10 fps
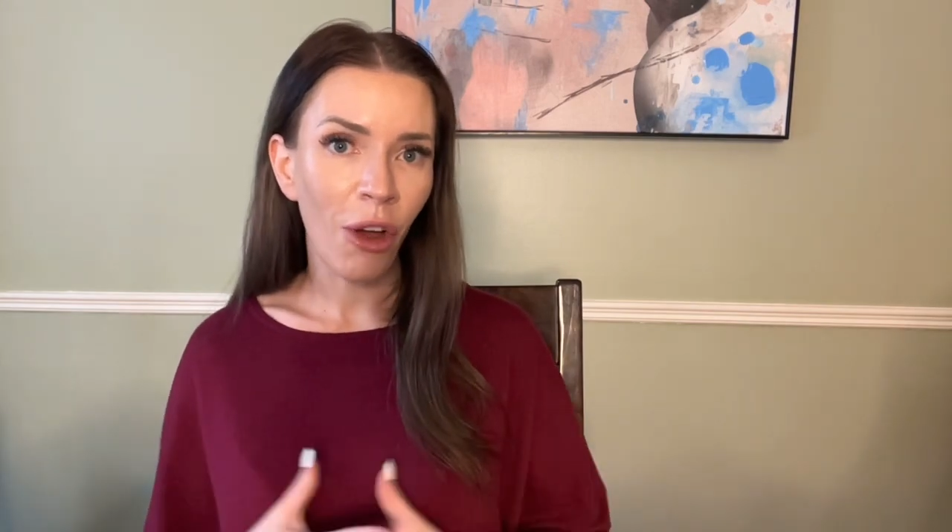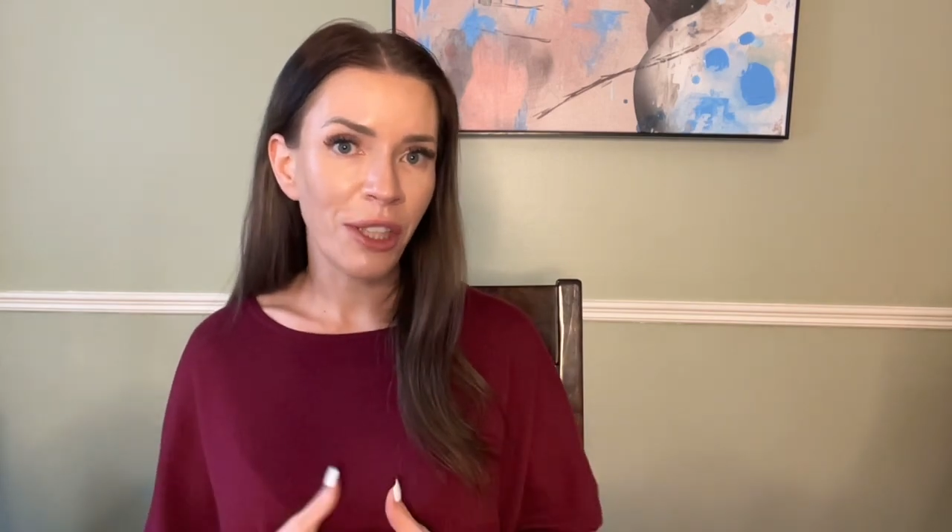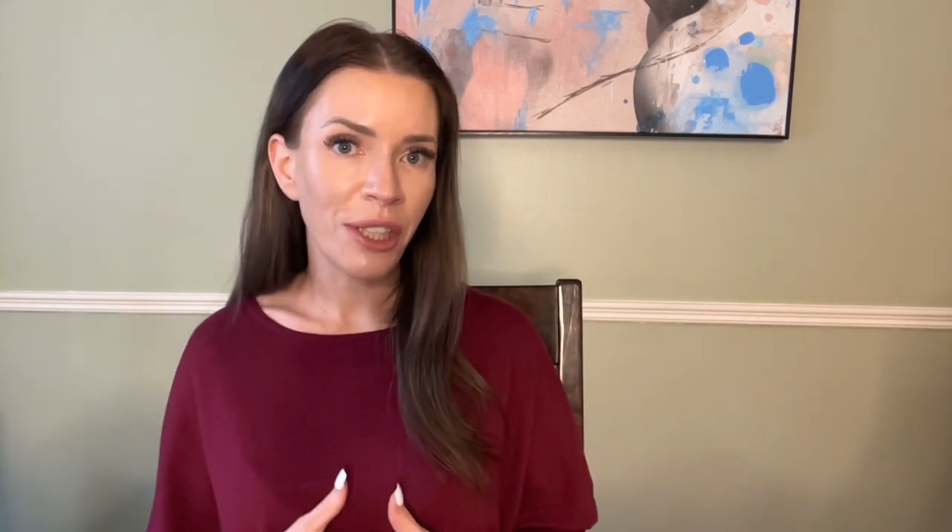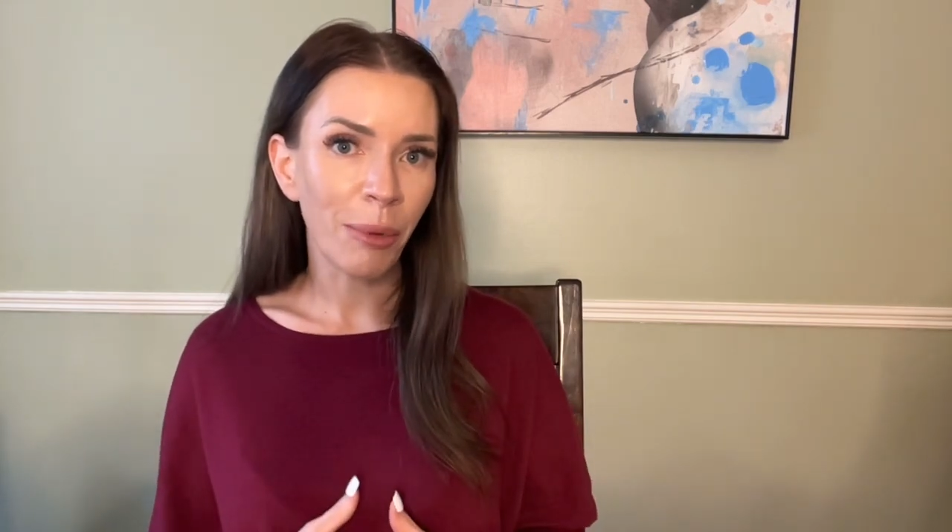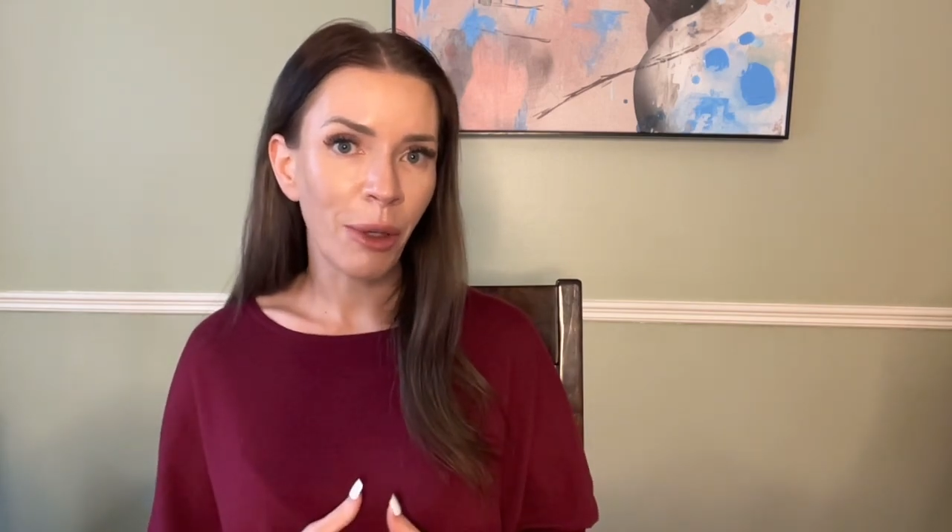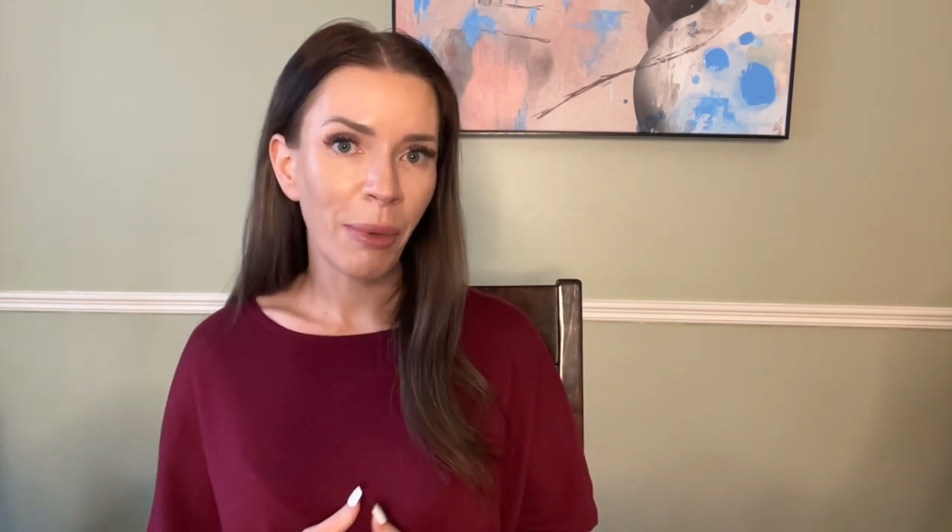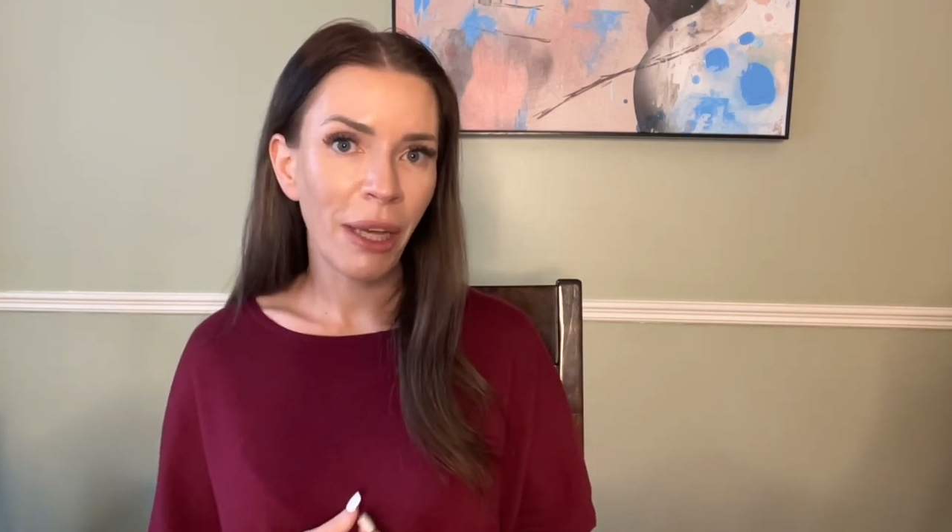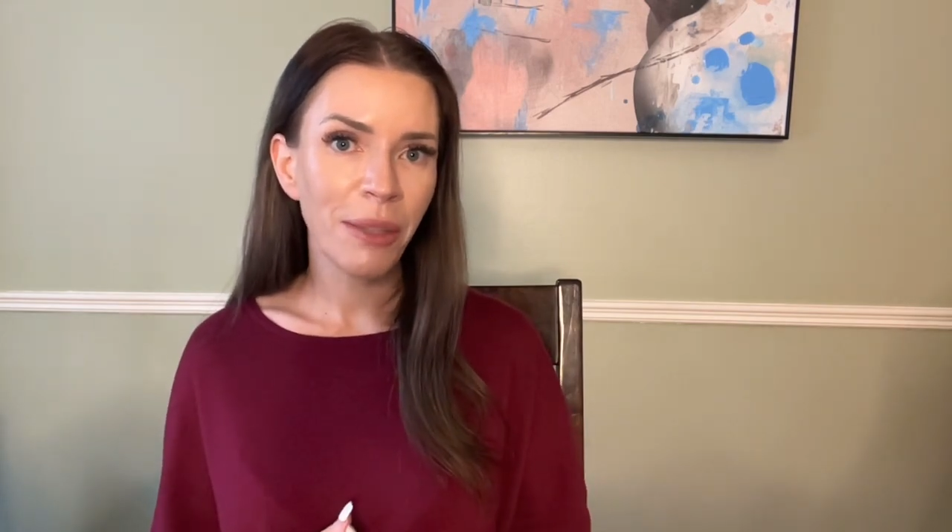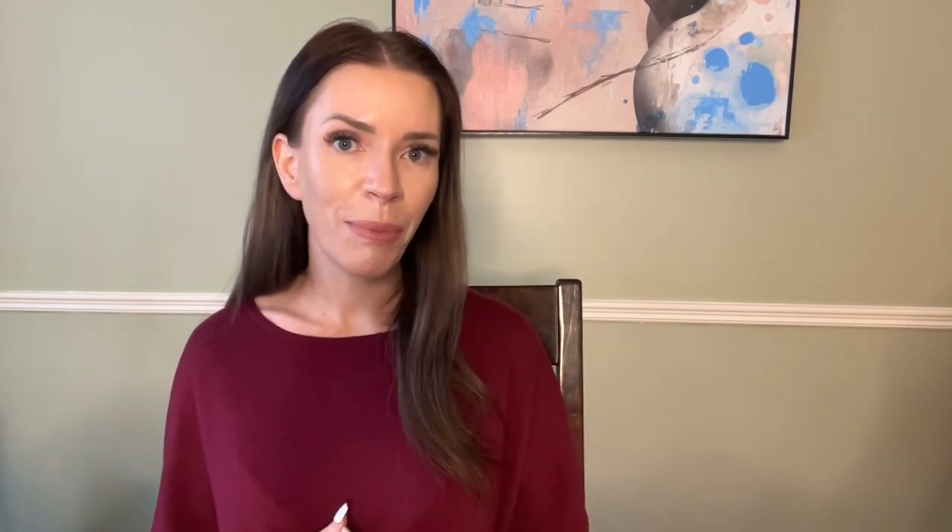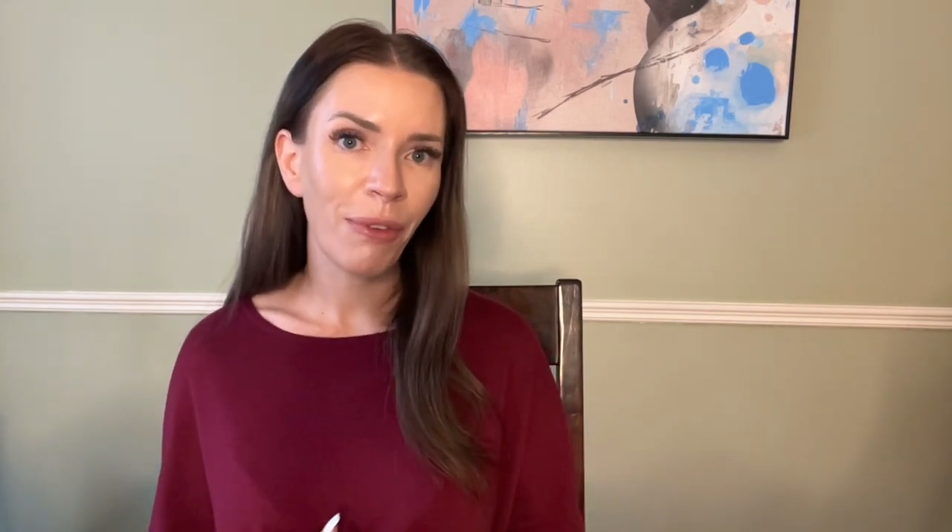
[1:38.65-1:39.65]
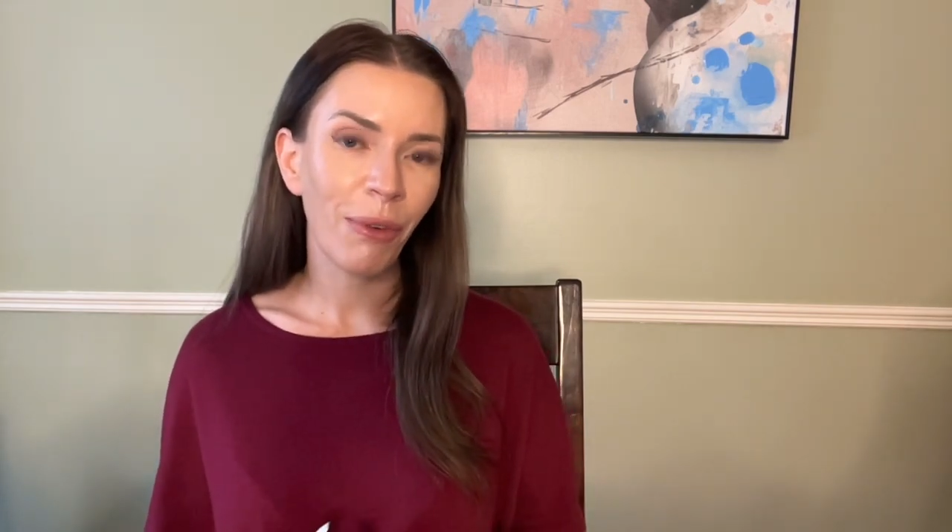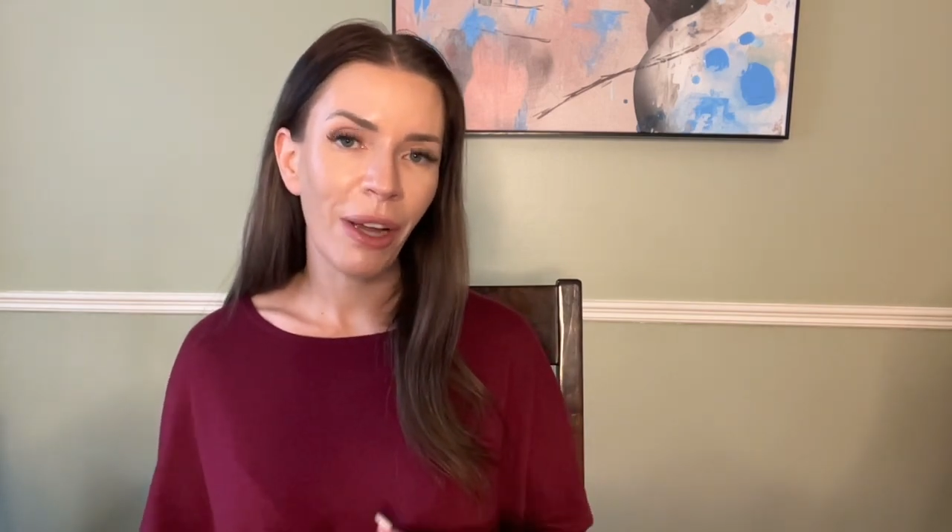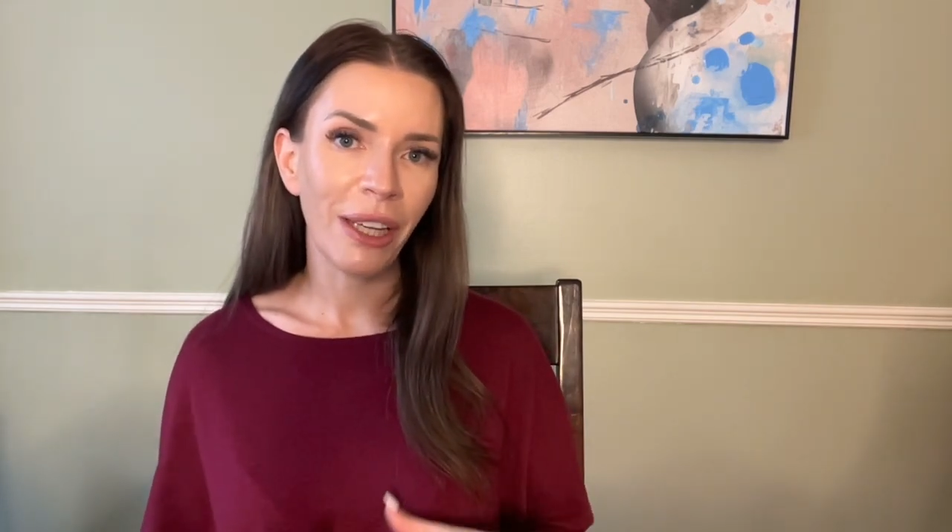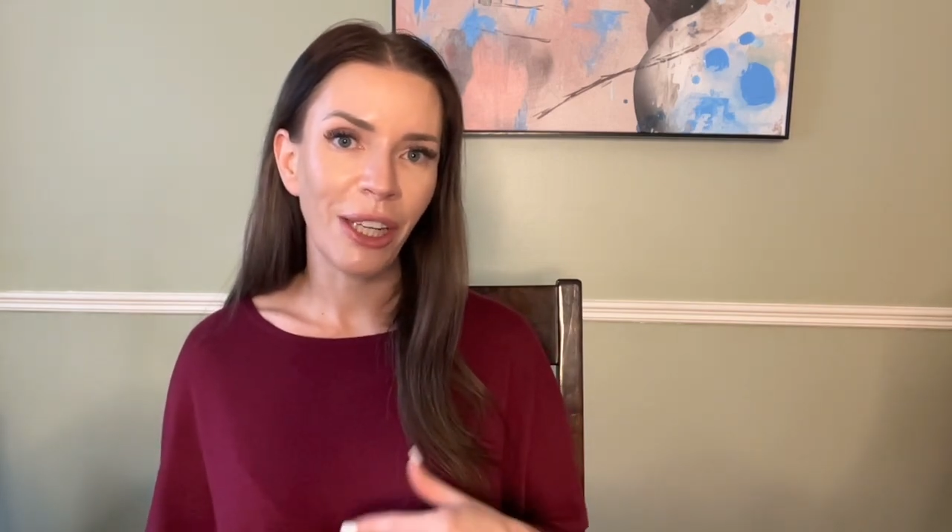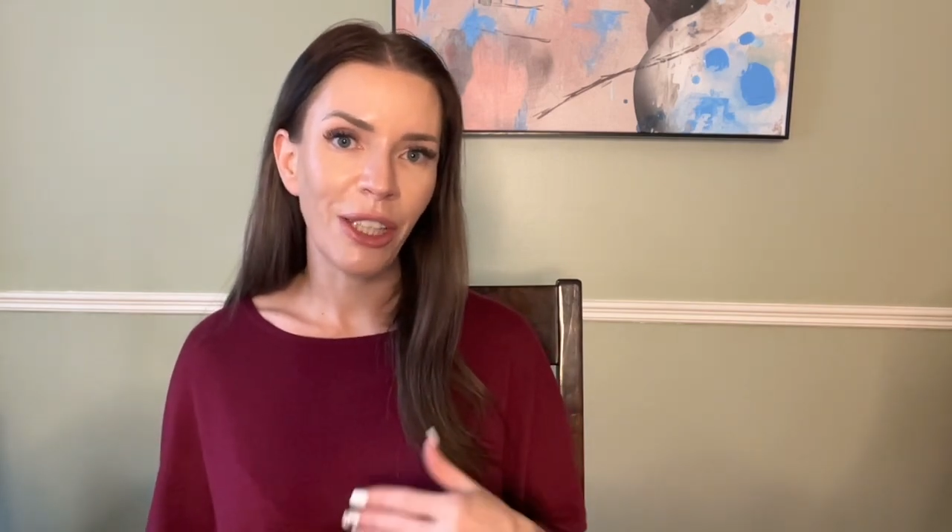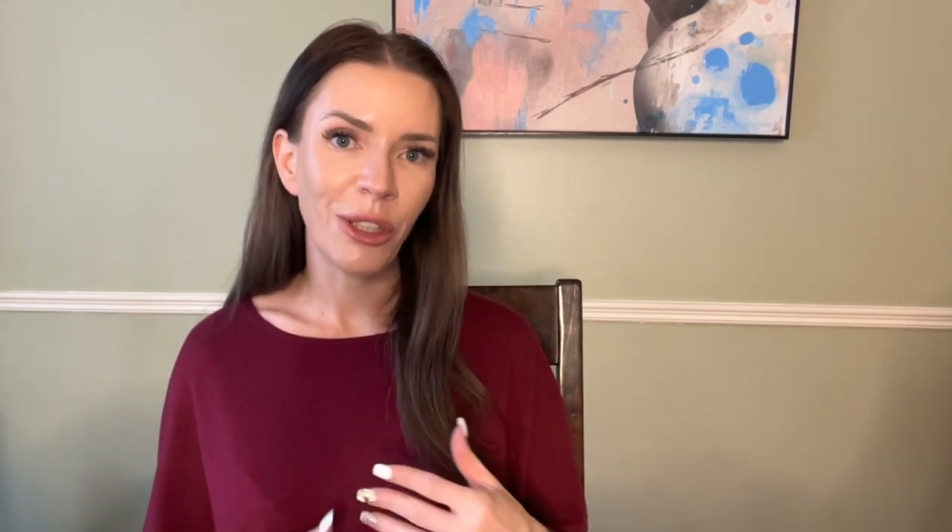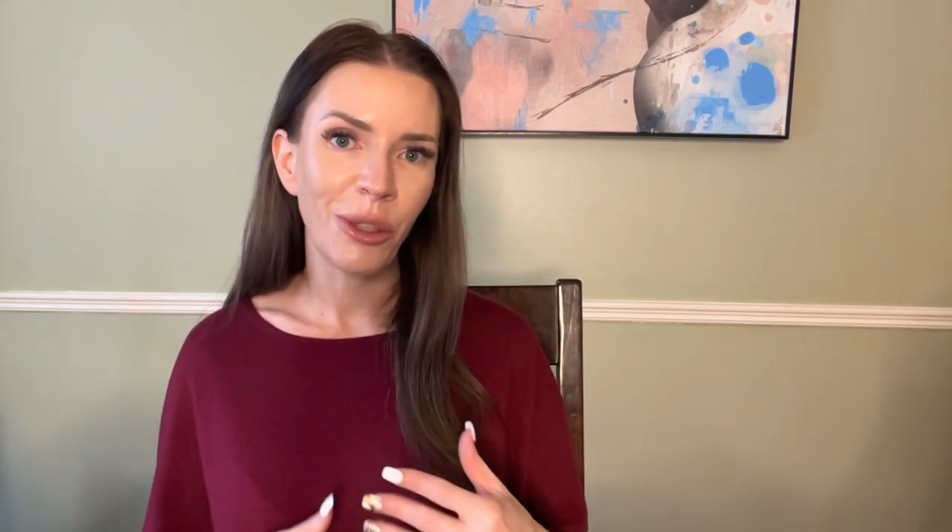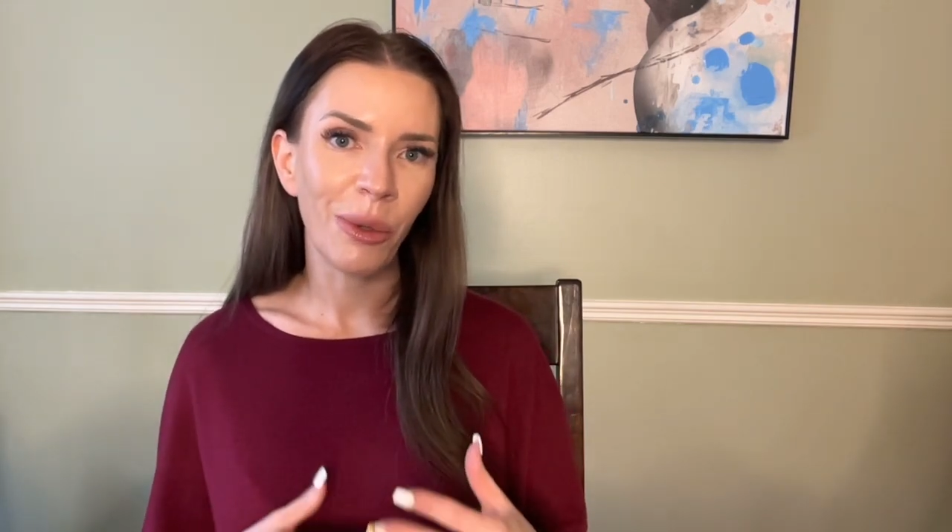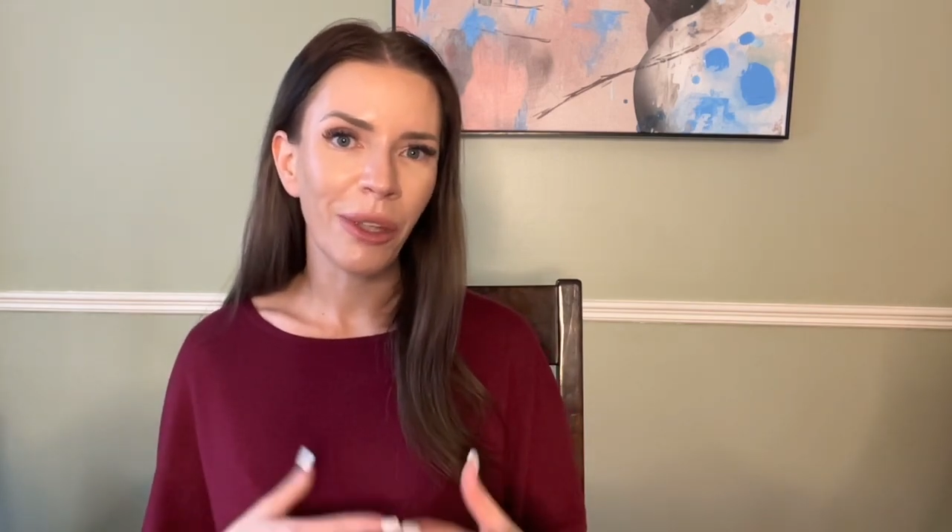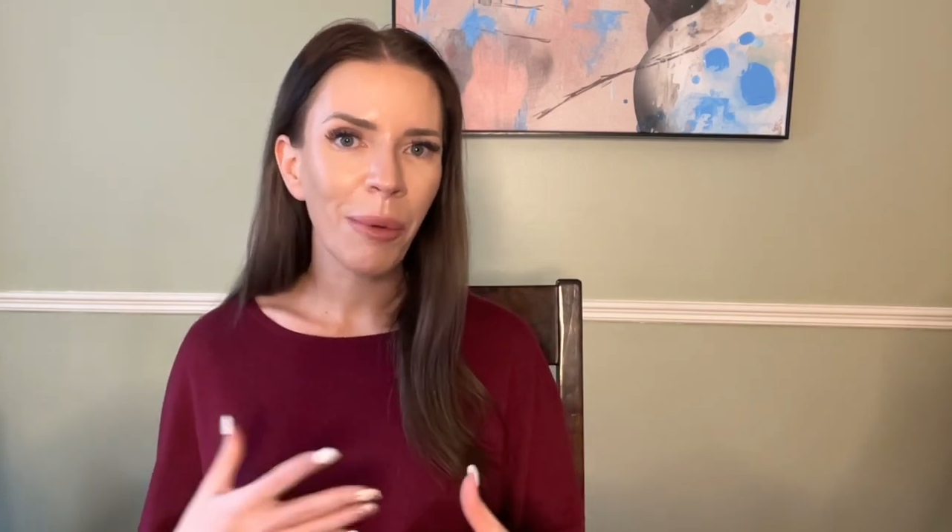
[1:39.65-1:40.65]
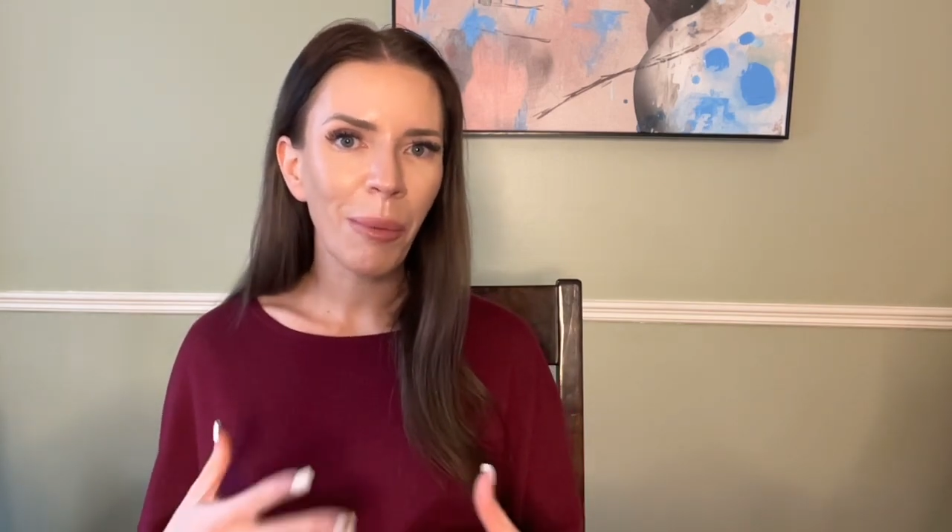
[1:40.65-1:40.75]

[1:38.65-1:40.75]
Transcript: on subcu meds before I get into a little